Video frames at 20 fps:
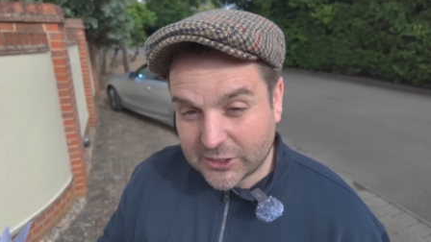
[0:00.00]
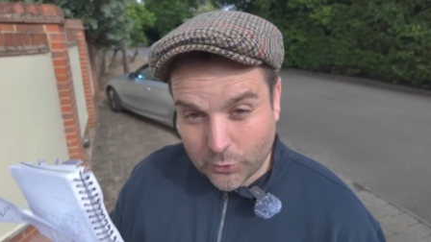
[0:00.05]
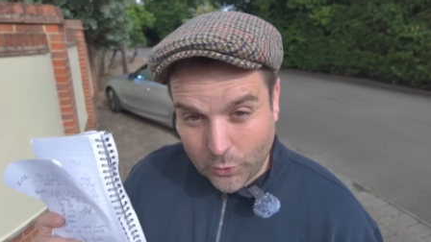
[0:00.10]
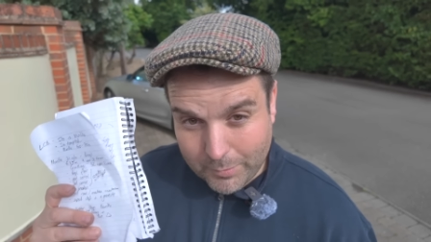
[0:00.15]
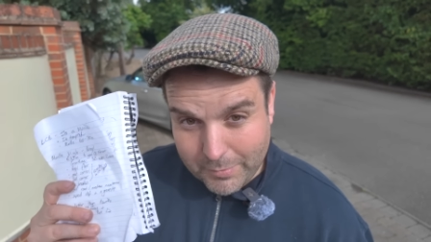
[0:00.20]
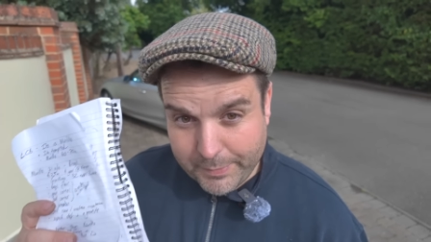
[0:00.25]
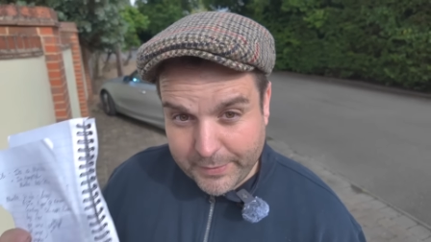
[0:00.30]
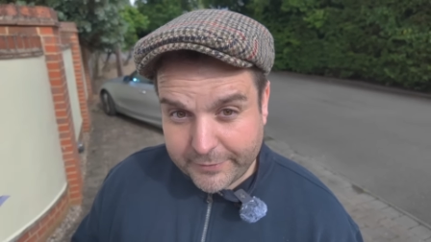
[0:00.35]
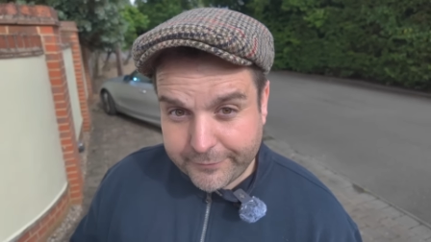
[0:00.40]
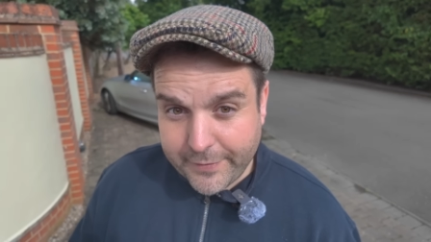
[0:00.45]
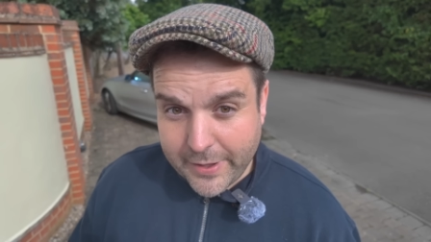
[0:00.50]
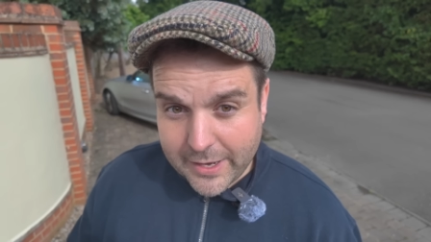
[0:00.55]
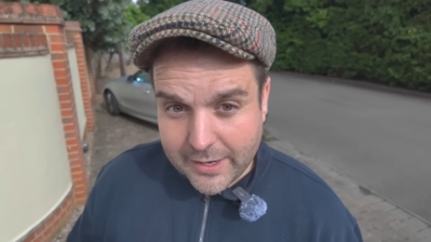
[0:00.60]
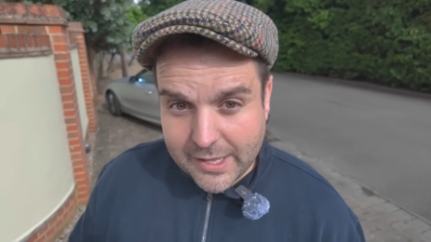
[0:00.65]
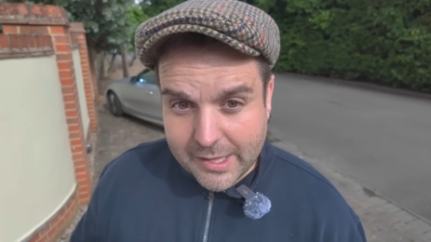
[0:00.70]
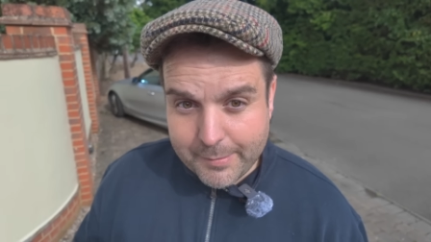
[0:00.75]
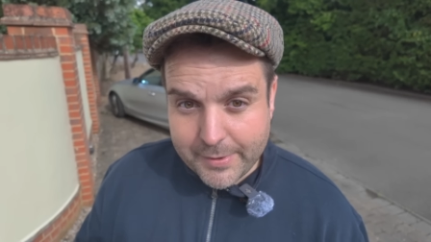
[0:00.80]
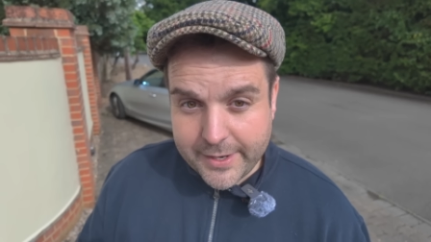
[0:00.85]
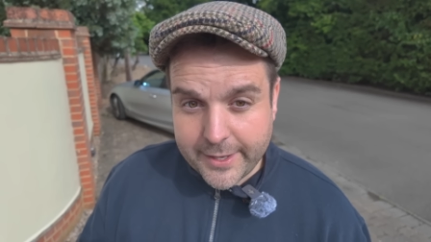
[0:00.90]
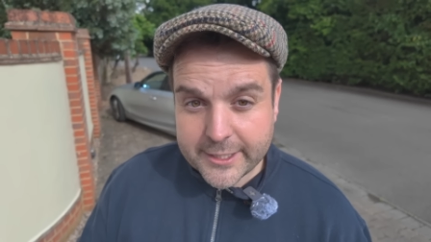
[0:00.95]
So I'm a big fan
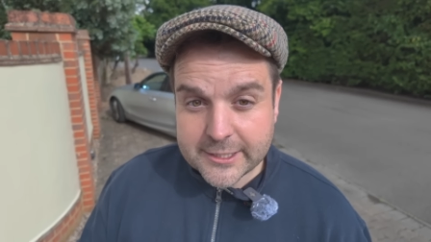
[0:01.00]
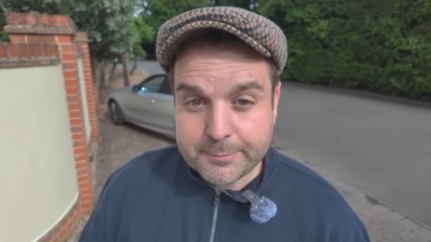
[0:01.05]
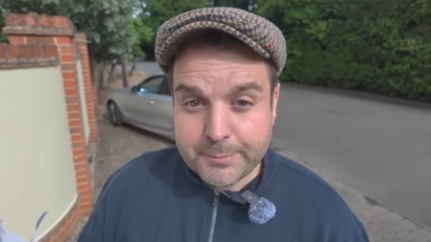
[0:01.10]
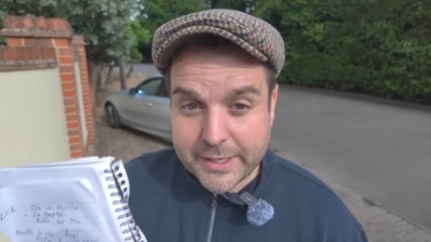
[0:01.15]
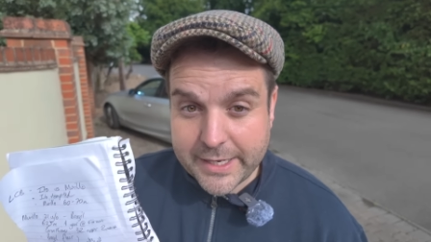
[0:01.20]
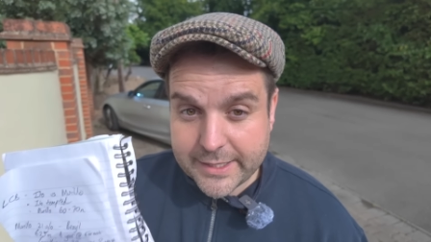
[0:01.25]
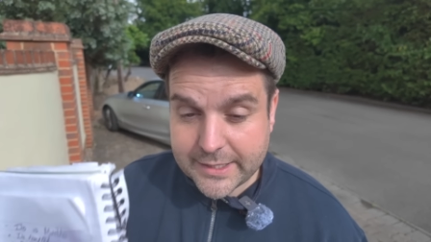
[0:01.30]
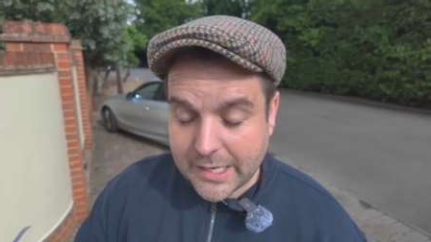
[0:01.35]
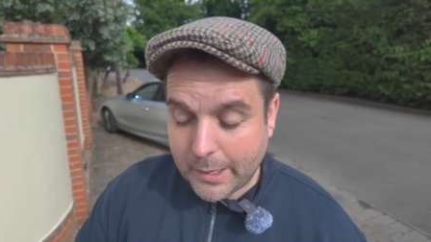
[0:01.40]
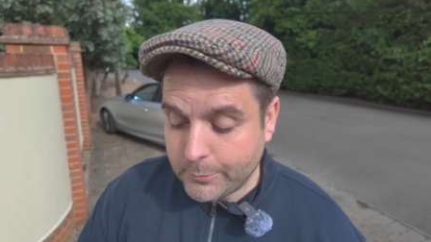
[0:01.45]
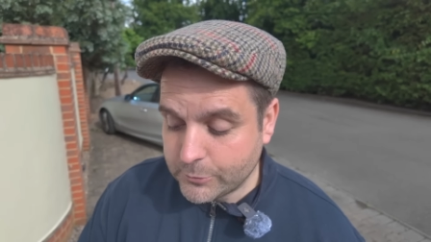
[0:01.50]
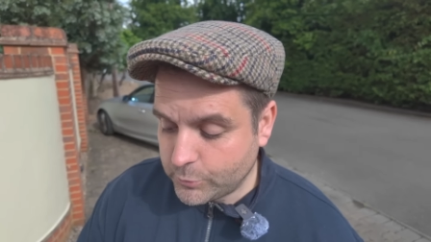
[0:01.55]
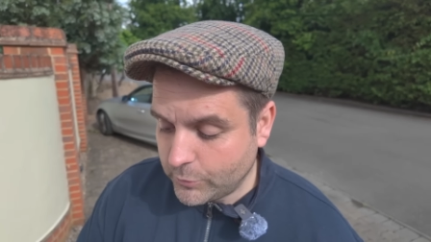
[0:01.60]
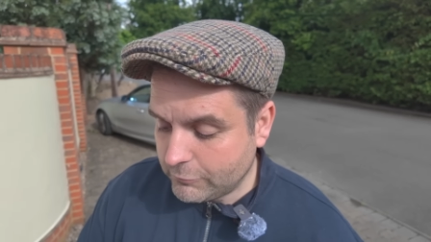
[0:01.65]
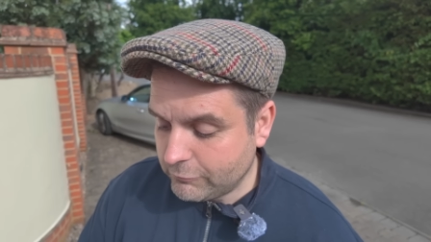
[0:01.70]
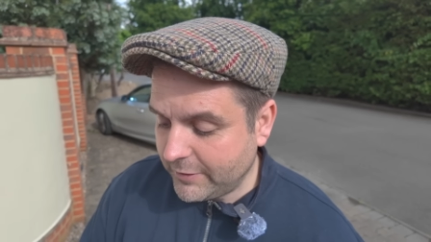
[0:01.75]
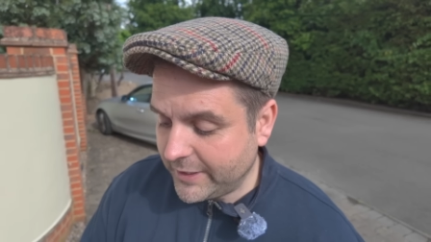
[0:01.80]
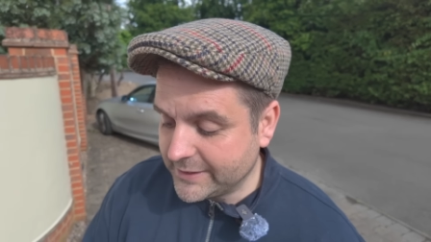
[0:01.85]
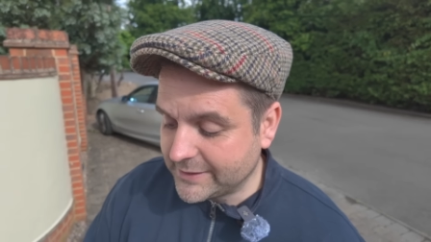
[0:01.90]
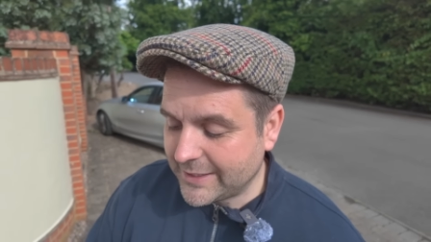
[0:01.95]
of Jimenez, but it comes
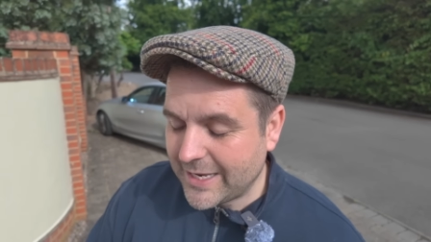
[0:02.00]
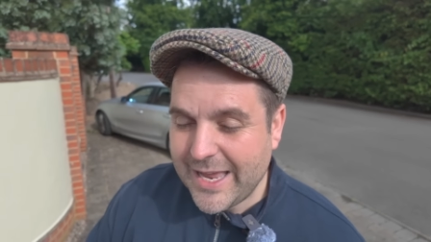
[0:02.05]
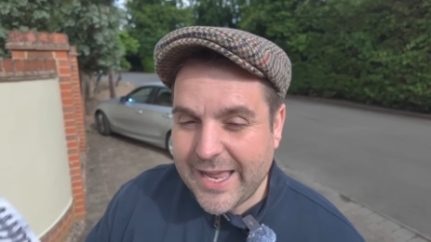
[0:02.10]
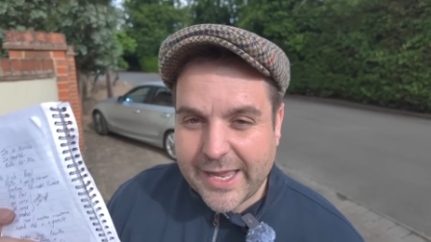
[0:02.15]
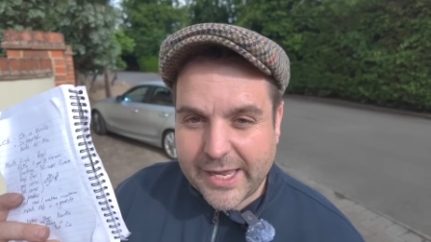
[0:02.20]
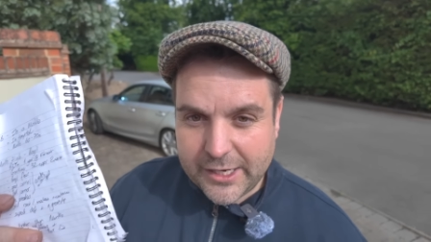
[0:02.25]
with risk.